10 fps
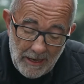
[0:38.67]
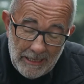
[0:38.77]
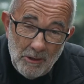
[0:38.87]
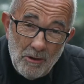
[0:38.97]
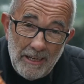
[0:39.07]

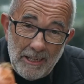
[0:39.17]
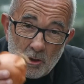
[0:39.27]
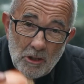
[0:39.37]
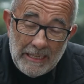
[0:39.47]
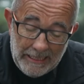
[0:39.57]
and you
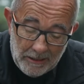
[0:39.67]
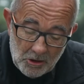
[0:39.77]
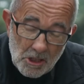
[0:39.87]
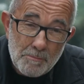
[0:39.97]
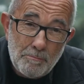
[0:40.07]
literally
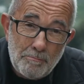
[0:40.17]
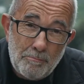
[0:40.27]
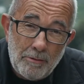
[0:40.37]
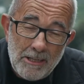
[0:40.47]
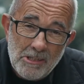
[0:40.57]
just
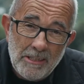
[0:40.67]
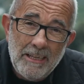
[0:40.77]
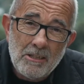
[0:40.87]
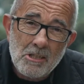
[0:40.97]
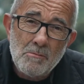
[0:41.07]
press it
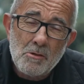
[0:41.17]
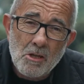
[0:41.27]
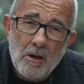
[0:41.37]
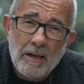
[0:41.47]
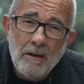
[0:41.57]
into some
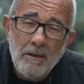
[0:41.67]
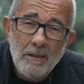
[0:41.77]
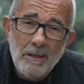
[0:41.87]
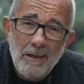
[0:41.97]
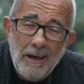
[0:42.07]
soil
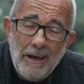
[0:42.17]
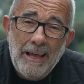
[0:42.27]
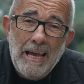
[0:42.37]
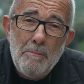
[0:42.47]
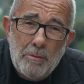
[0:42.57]

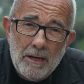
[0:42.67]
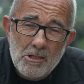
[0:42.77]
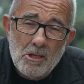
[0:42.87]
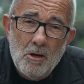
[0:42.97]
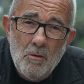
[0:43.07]
and hey
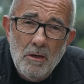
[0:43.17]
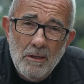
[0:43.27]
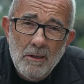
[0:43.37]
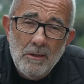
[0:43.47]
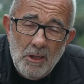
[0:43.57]
presto
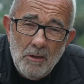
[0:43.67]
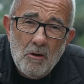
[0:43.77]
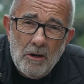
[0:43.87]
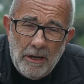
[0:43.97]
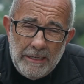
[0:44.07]

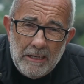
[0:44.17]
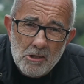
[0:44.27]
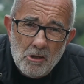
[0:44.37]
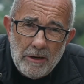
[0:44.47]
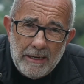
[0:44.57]
you've got
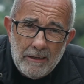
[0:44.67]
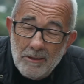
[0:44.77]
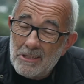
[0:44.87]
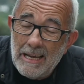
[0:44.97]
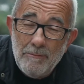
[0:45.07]
onions growing
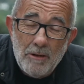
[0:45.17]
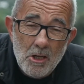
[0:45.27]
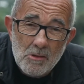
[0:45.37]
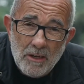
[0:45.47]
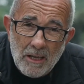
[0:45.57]
the same
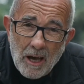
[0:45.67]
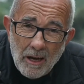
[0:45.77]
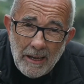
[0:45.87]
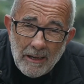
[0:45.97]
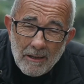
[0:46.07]
goes for
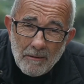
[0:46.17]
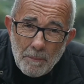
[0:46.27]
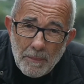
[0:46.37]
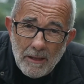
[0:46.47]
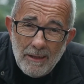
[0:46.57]
garlic
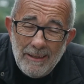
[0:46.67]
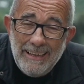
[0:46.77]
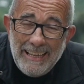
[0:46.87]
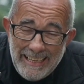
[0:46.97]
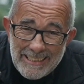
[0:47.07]

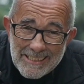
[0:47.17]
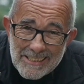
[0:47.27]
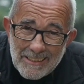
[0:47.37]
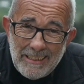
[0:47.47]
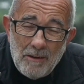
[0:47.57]

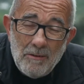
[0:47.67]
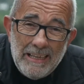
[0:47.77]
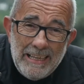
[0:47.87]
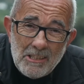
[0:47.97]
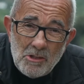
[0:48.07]
leeks now
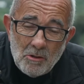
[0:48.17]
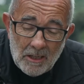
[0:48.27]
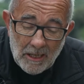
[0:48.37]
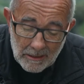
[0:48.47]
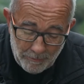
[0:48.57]
leeks you
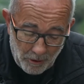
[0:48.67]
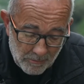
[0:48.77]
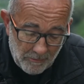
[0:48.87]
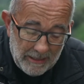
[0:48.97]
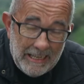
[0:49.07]
can cut the
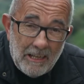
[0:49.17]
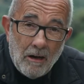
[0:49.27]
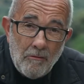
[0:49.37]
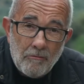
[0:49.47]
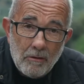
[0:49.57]
bottom of a leek
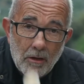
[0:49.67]
off